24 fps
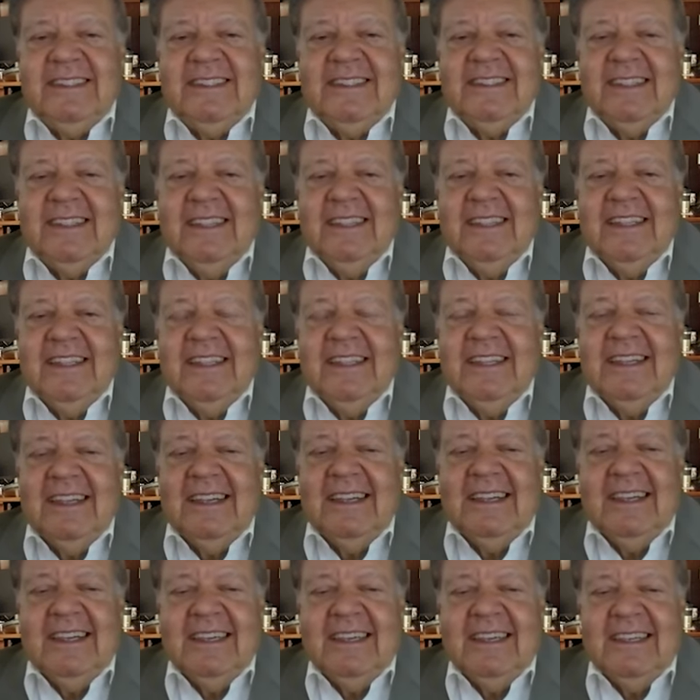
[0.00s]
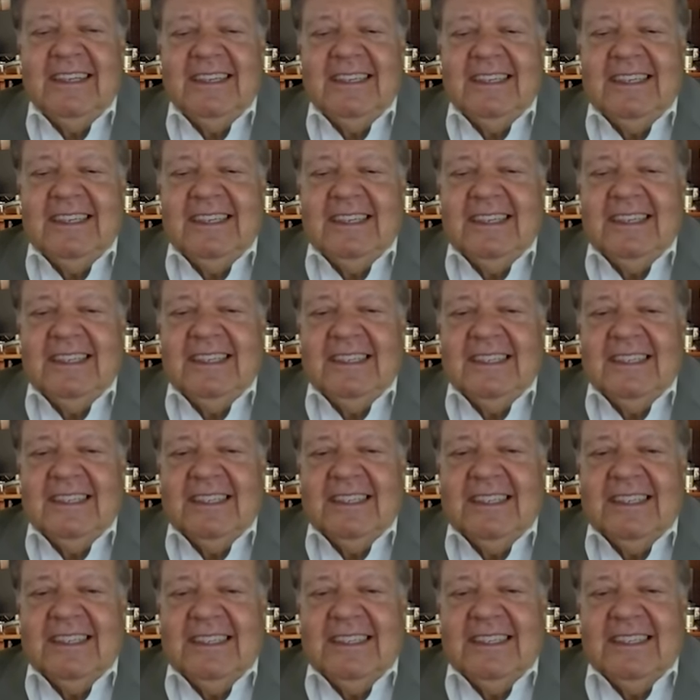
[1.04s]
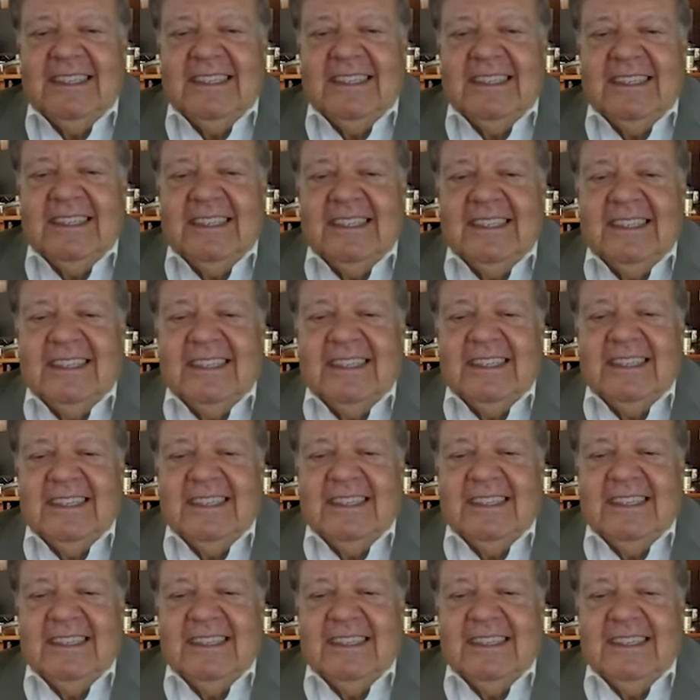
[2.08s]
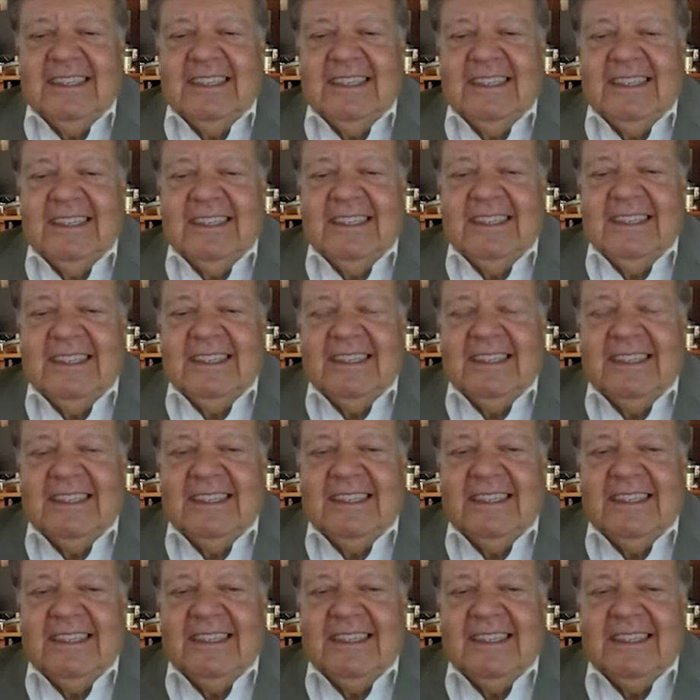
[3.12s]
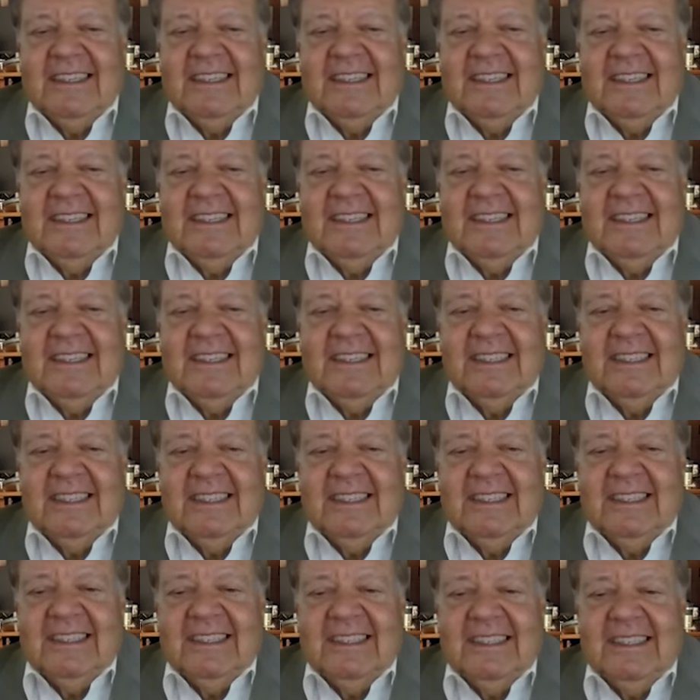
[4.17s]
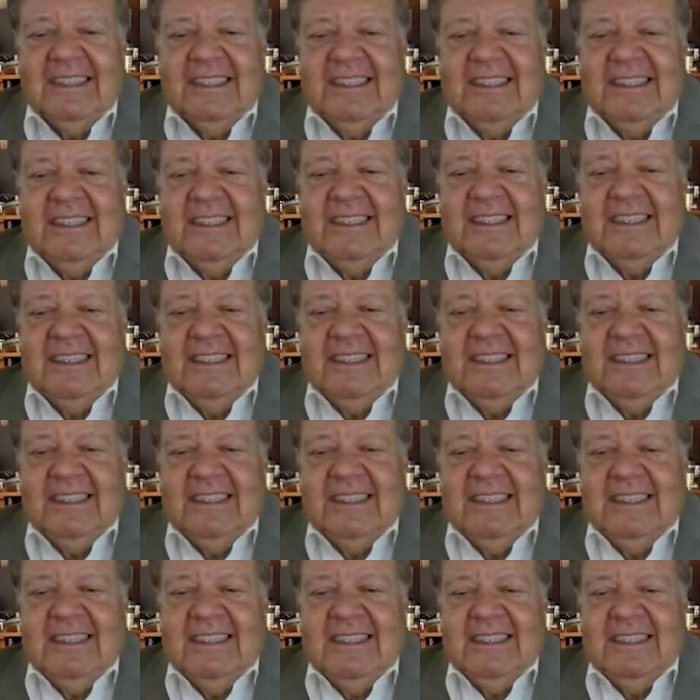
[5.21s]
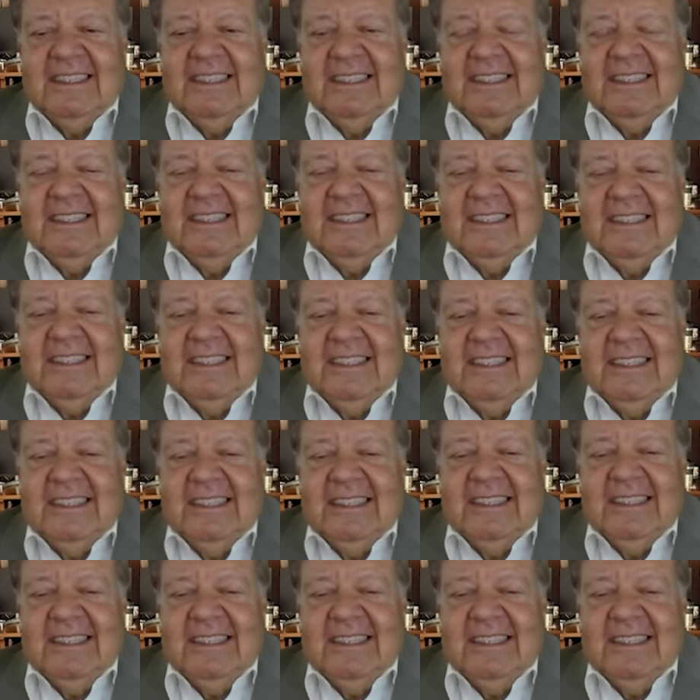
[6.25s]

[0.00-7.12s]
(not speaking)